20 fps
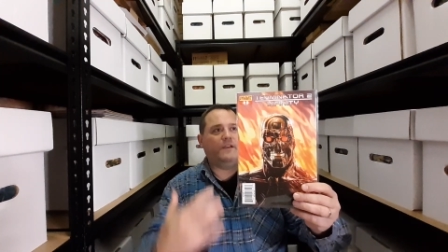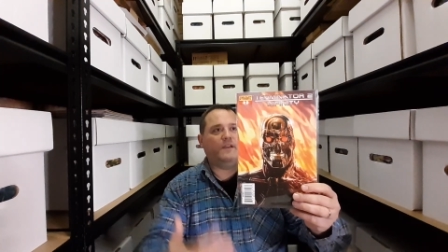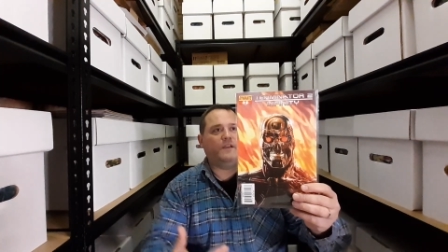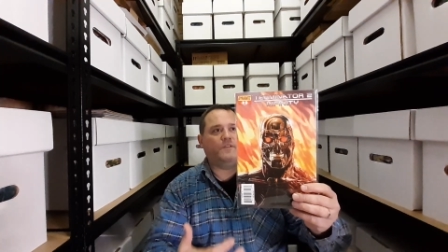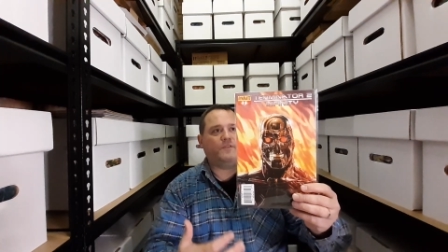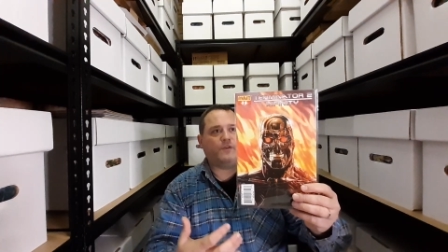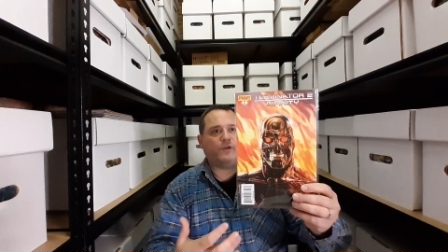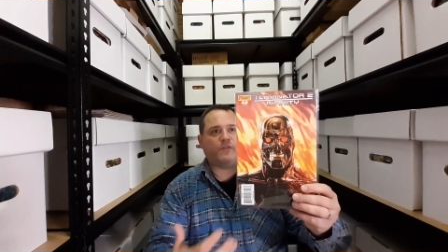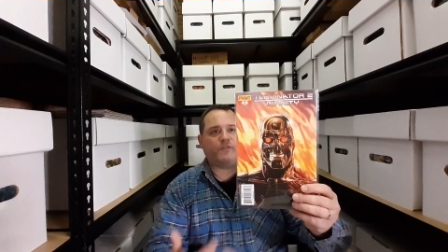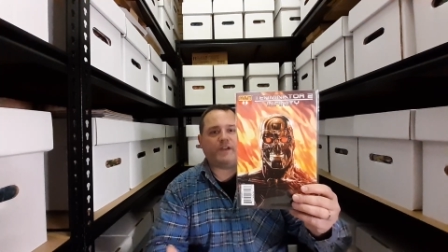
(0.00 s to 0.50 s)

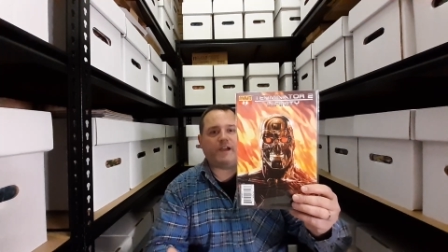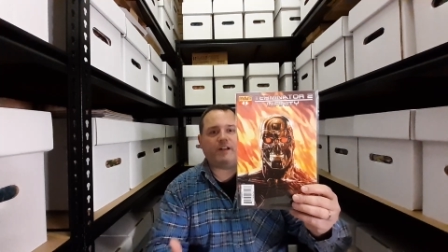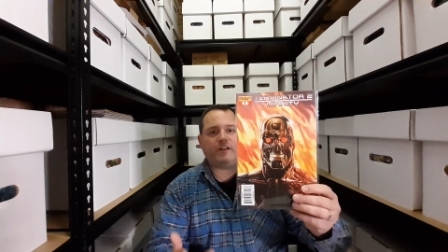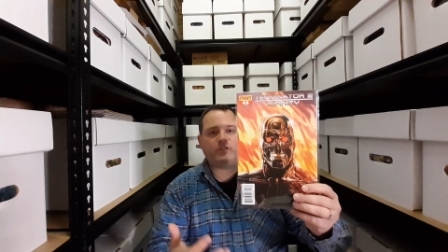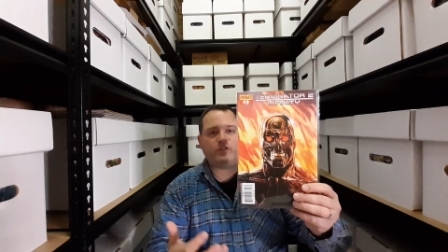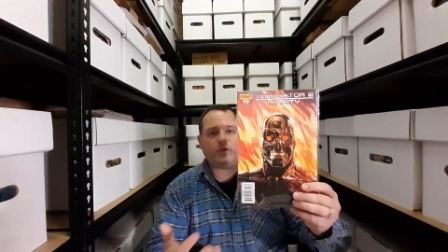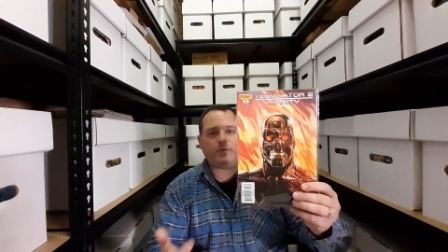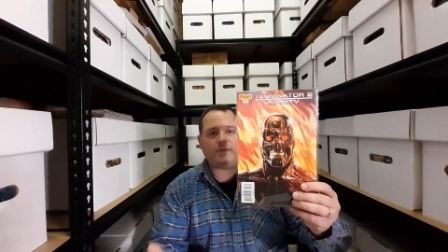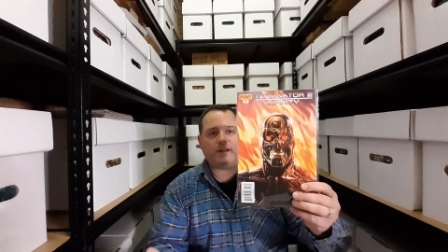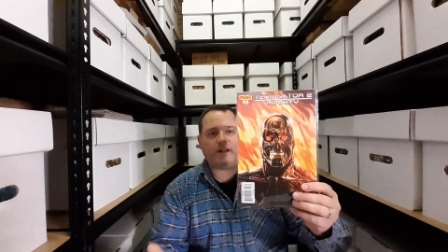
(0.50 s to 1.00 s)
if you're a fan of
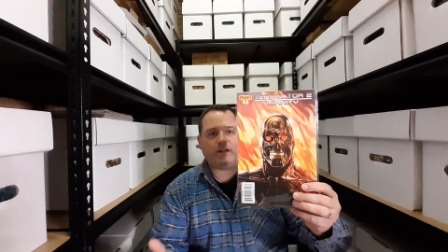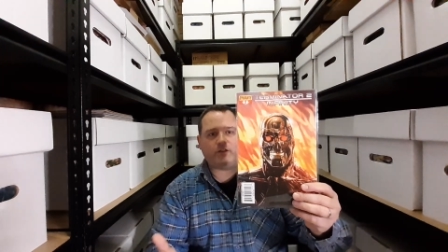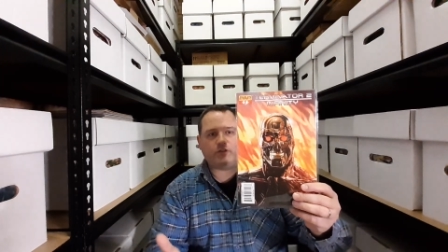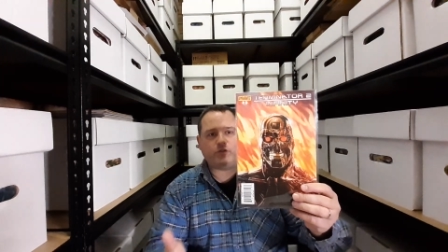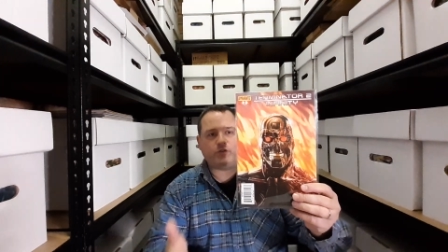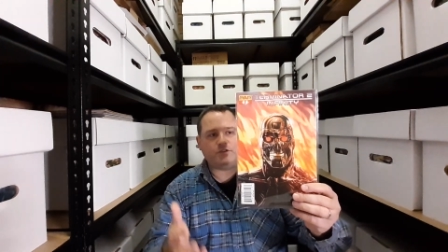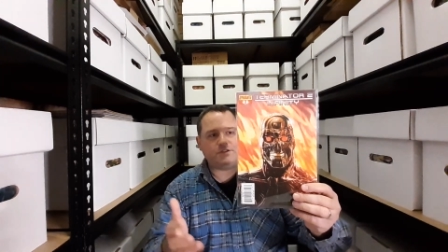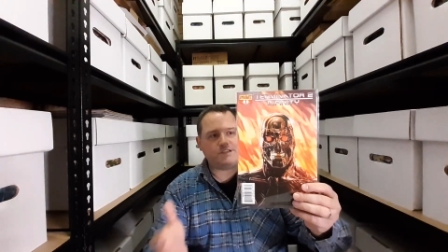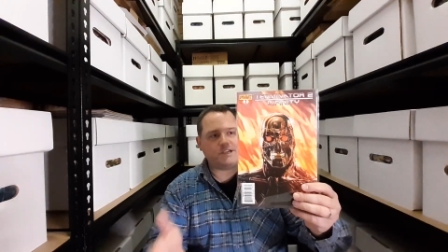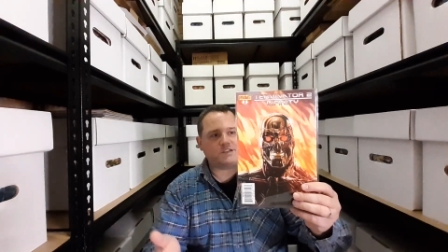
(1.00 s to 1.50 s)
Terminator
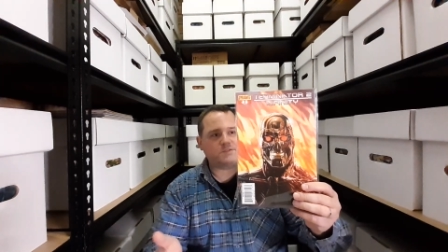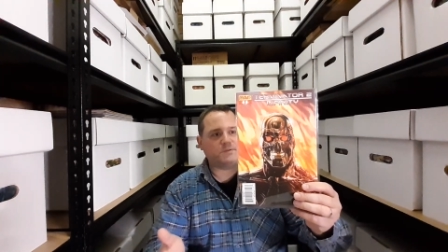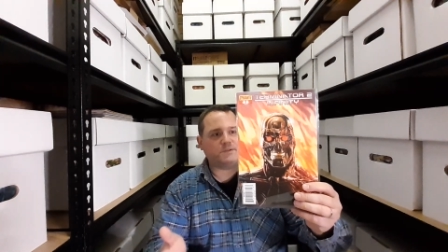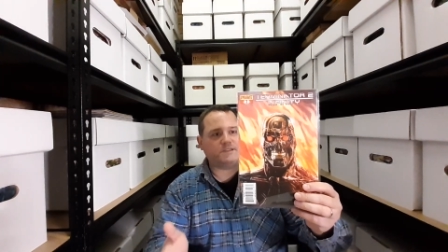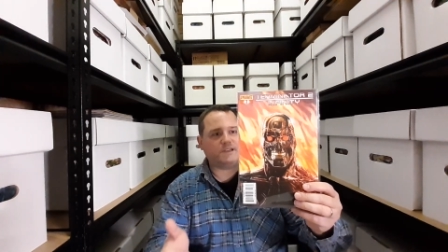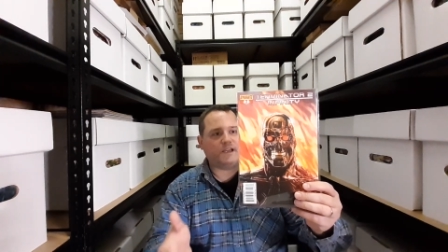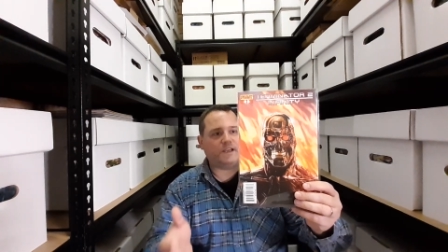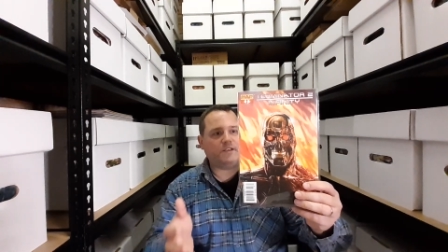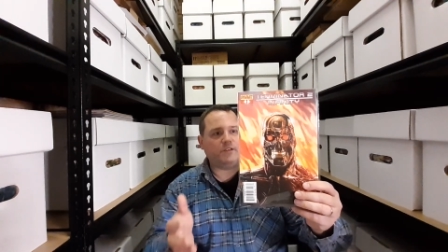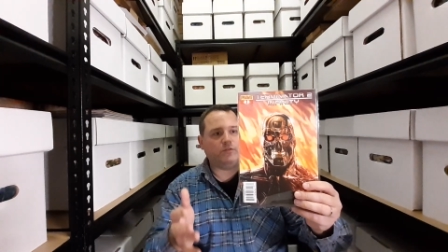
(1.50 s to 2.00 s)
2 Judgment
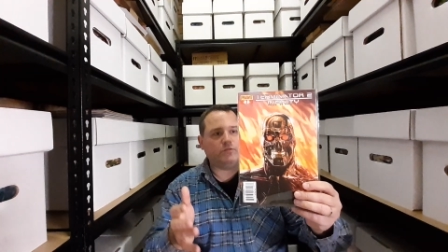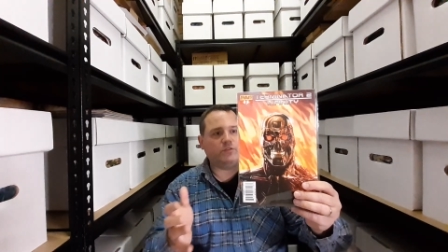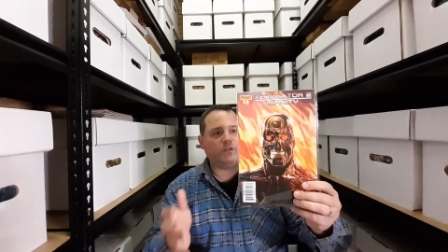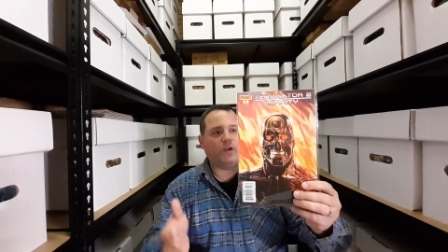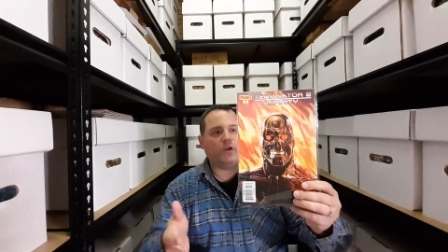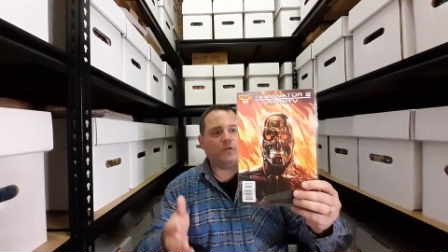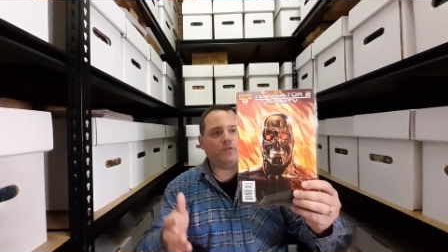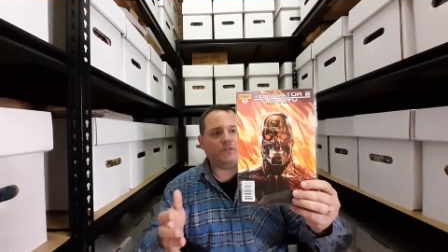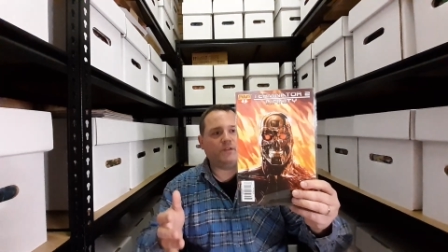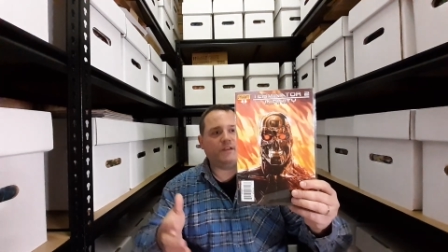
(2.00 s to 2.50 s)
Day, you'll
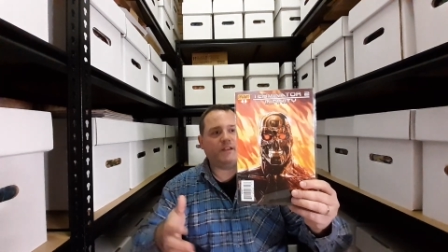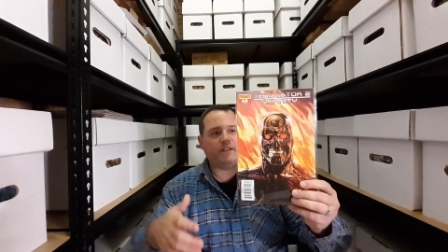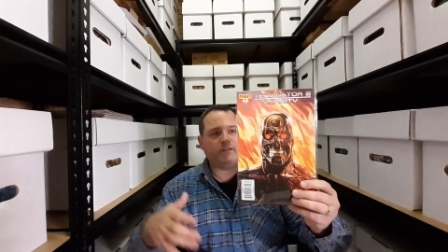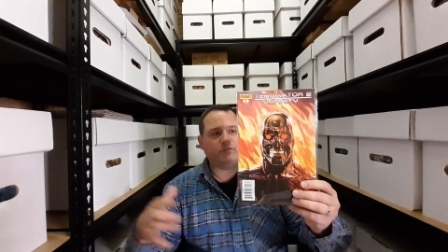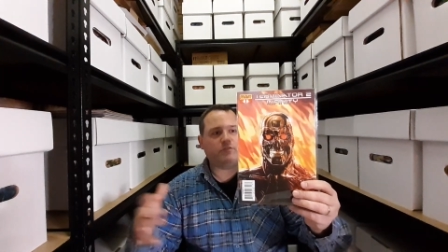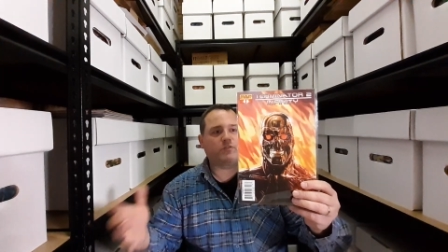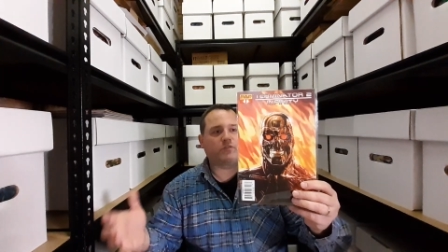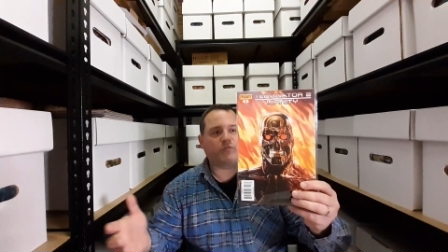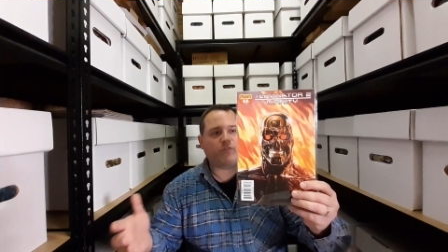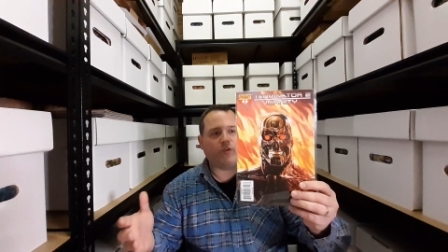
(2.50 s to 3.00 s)
know that he
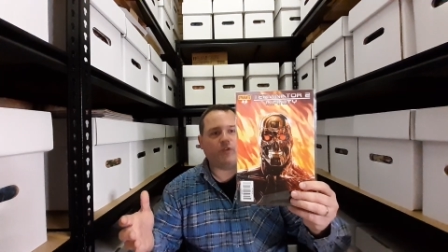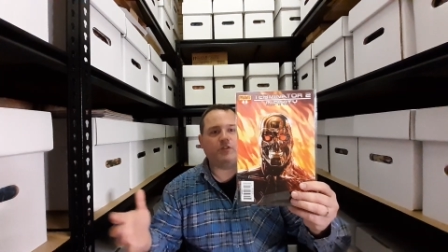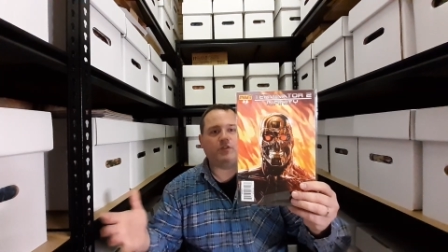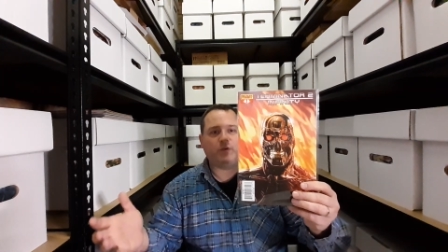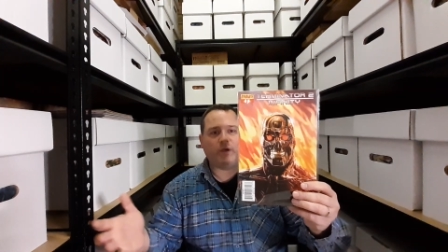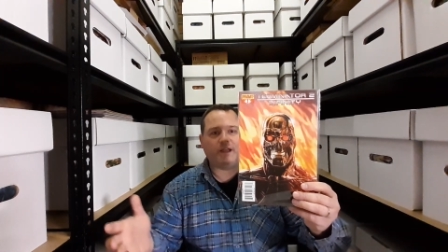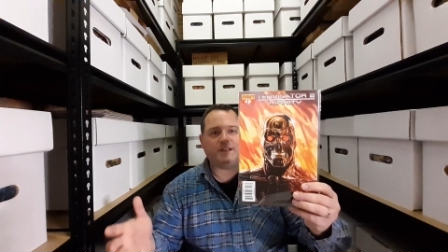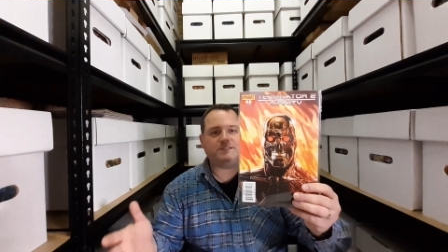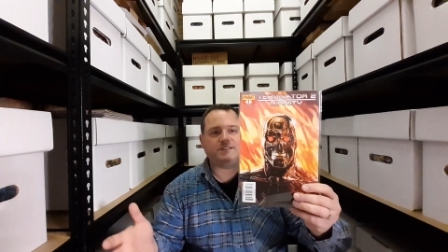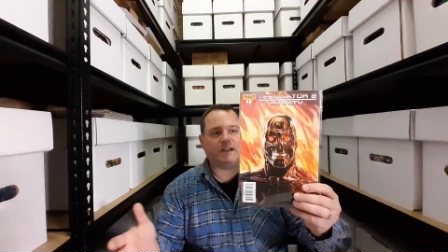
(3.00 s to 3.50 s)
was referred to
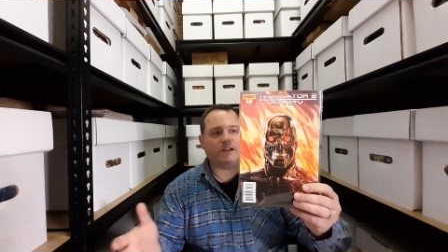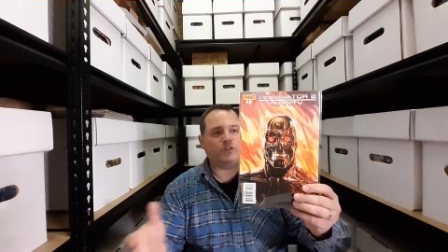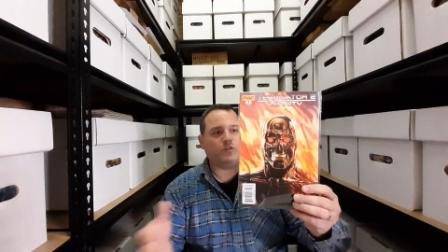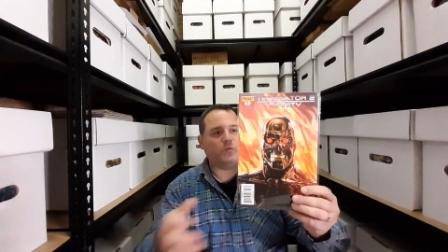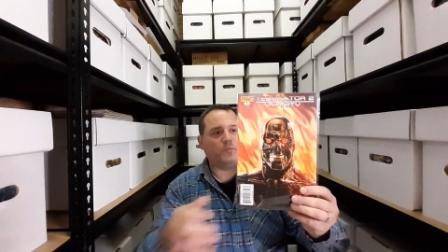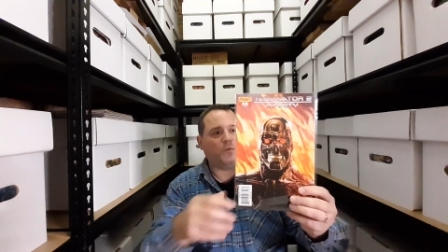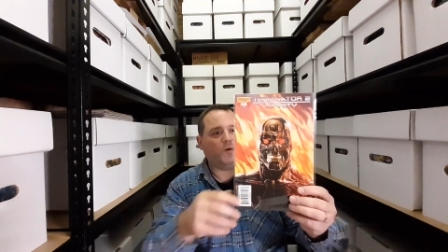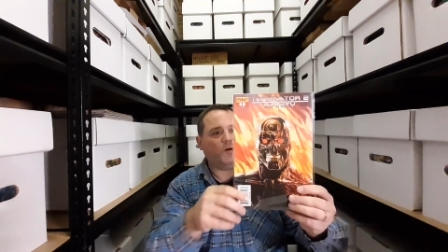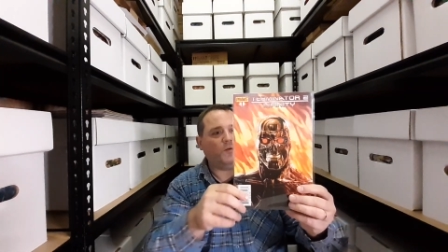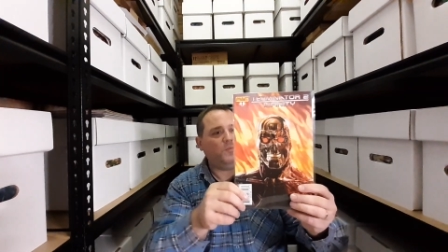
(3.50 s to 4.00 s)
as Uncle
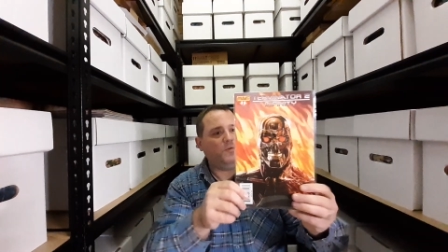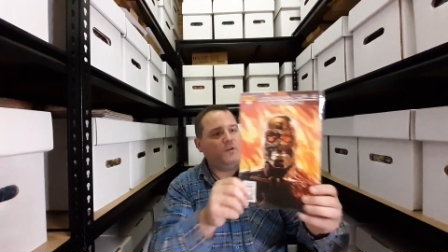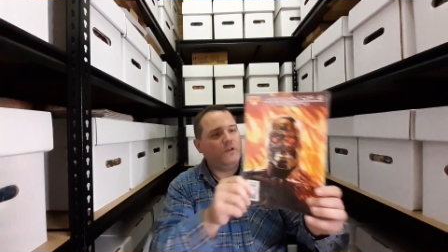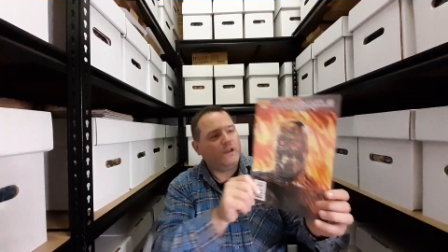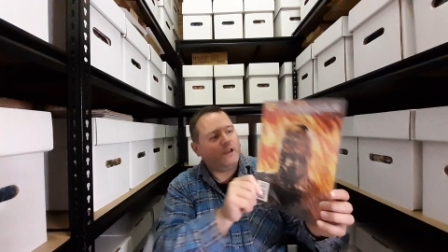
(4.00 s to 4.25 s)
Bob.